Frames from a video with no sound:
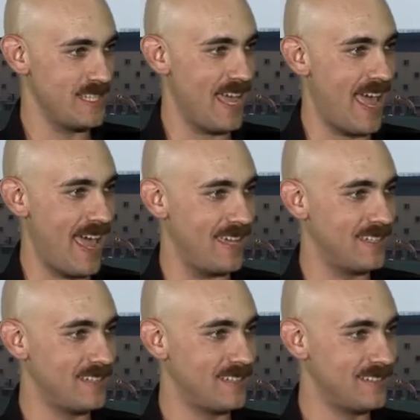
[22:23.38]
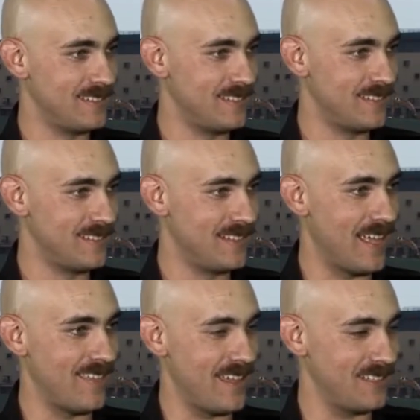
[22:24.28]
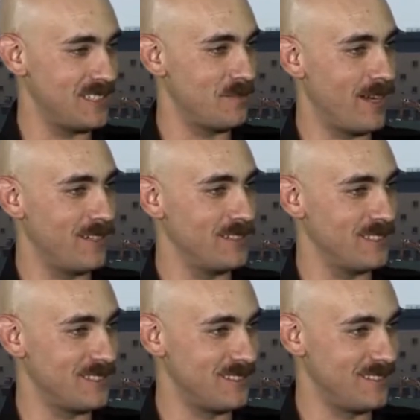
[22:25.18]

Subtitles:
the hat and that inspired this?